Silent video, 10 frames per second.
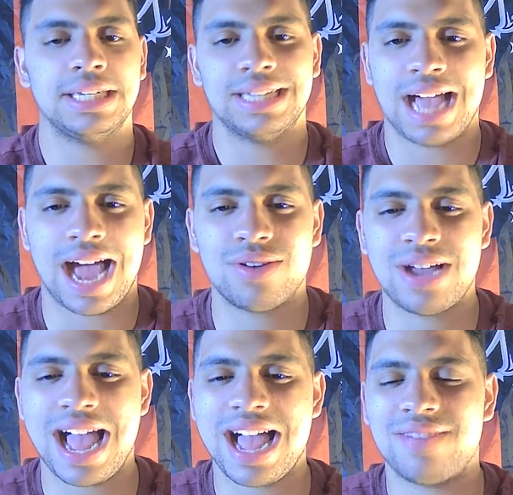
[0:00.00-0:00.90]
I don't
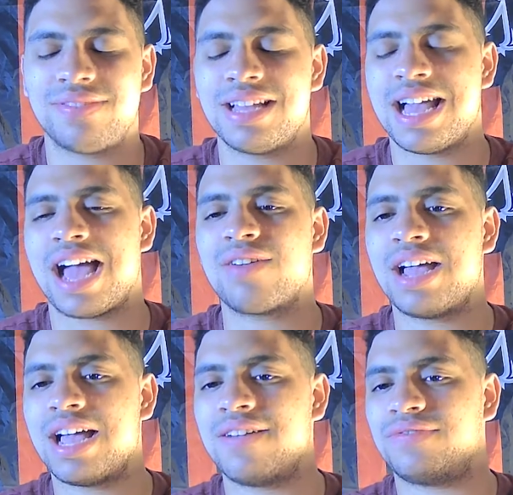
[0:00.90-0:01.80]

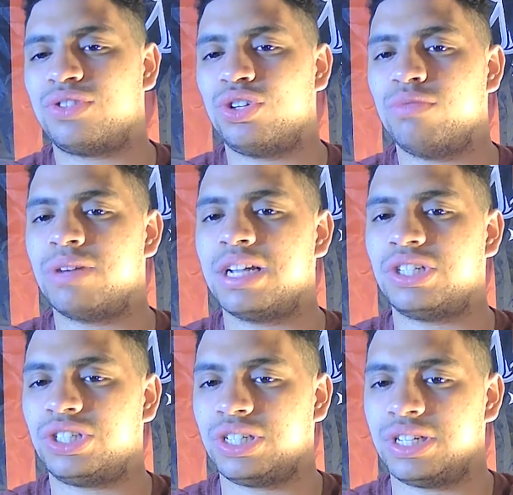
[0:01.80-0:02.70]
have too
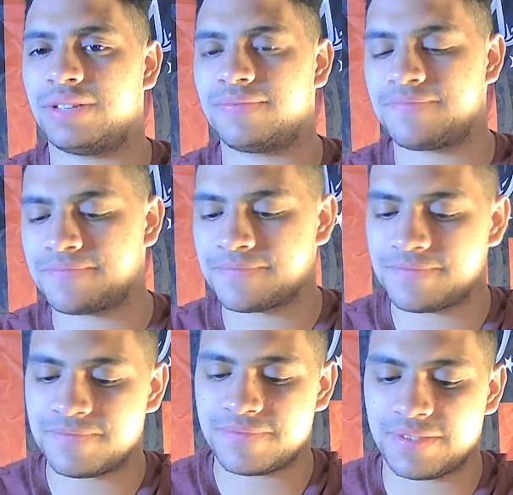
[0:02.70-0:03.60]
much
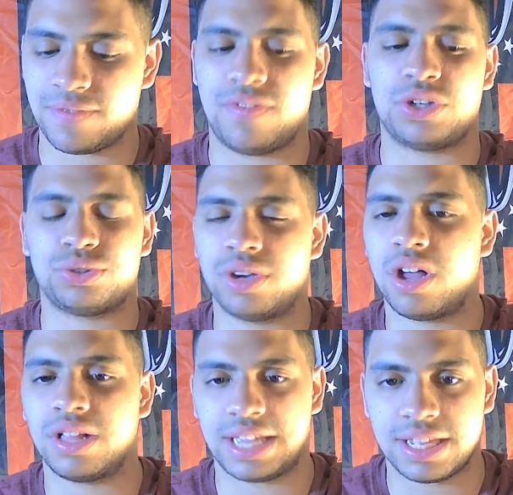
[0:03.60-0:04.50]

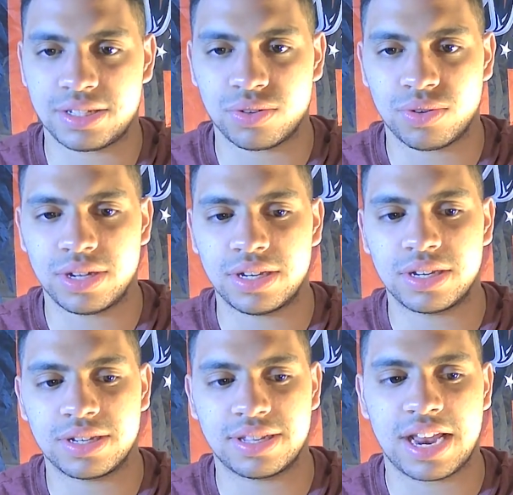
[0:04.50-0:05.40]
vitriol against Lloyd
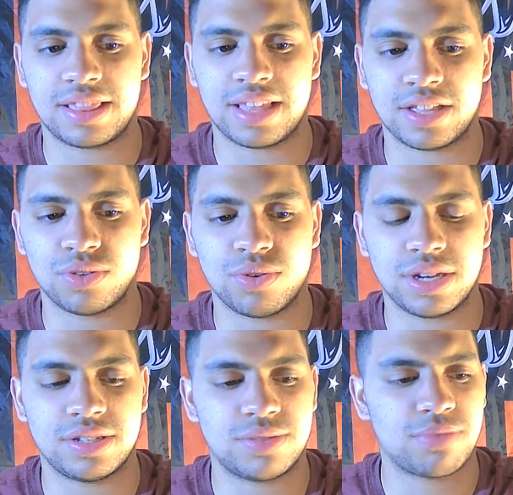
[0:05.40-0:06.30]
because I think
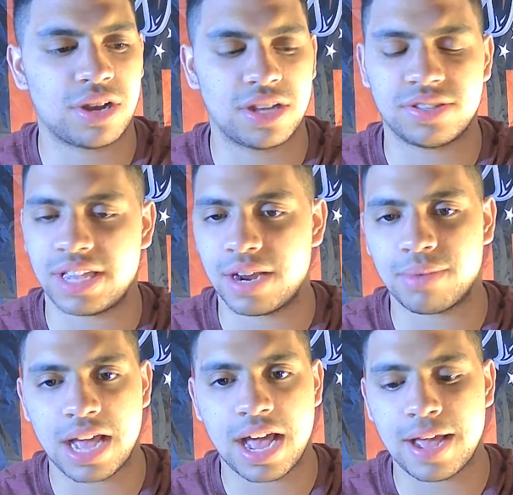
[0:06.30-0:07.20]
Lloyd's probably a stand-up
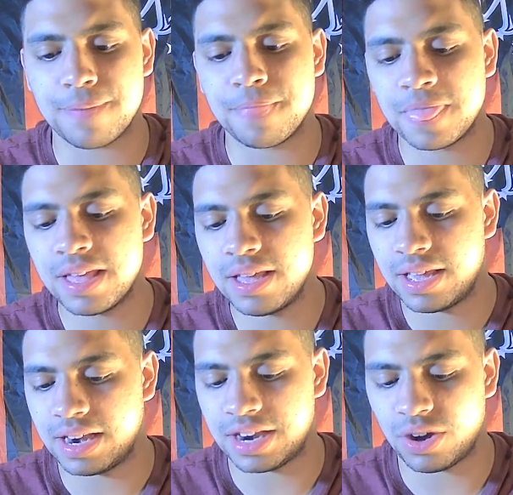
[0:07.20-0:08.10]
guy.
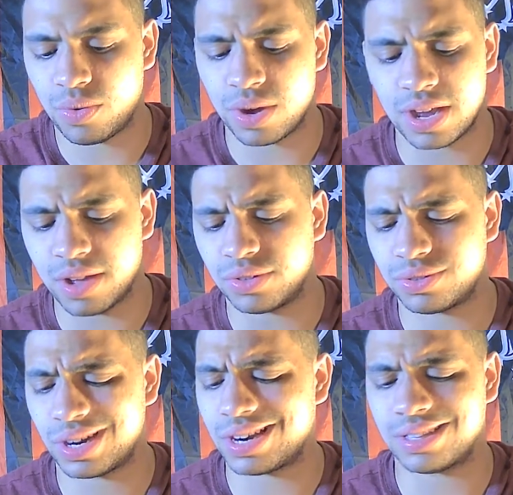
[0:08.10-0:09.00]
And I don't want to
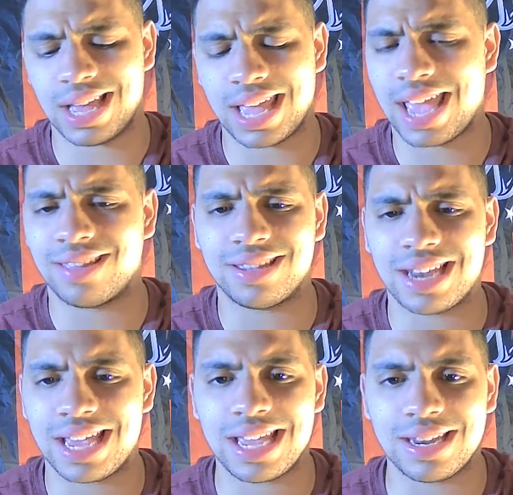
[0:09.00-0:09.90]
try to like
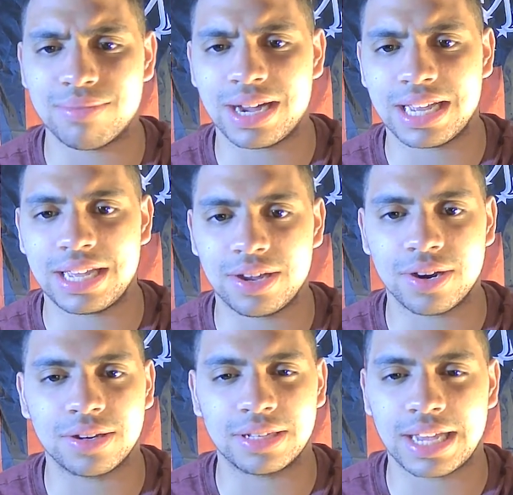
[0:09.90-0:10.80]
alienate anybody here.
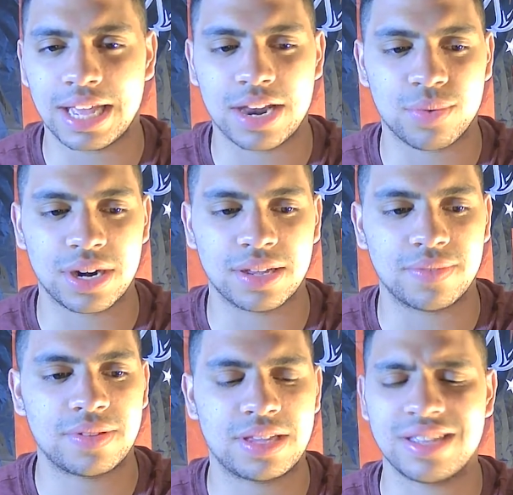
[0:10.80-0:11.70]
And like, I don't want to,
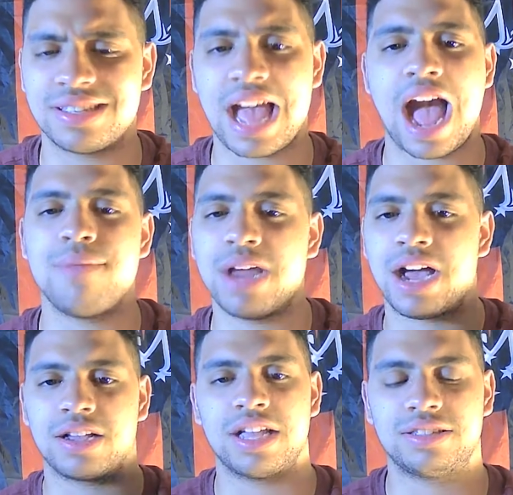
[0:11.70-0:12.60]
because I'm
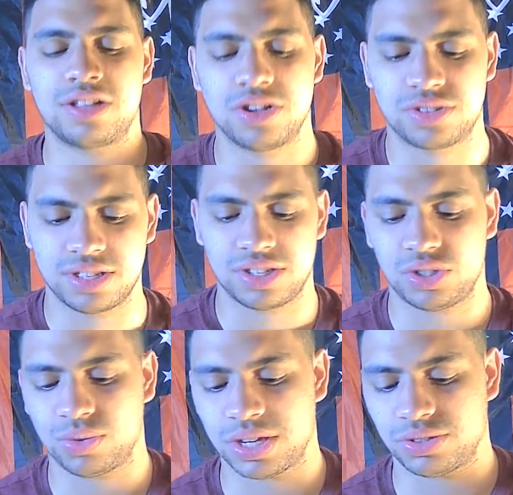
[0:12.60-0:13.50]
not close to the
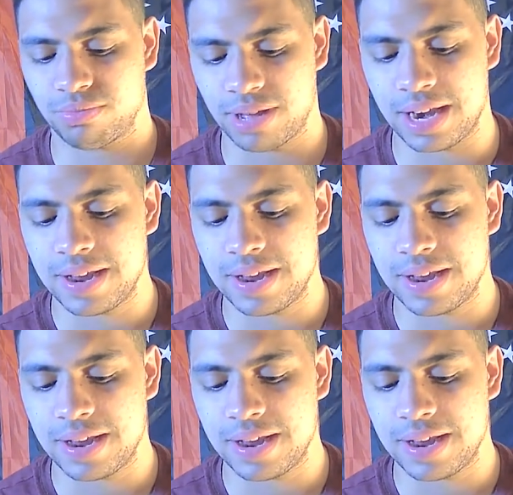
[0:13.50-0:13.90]
situation, but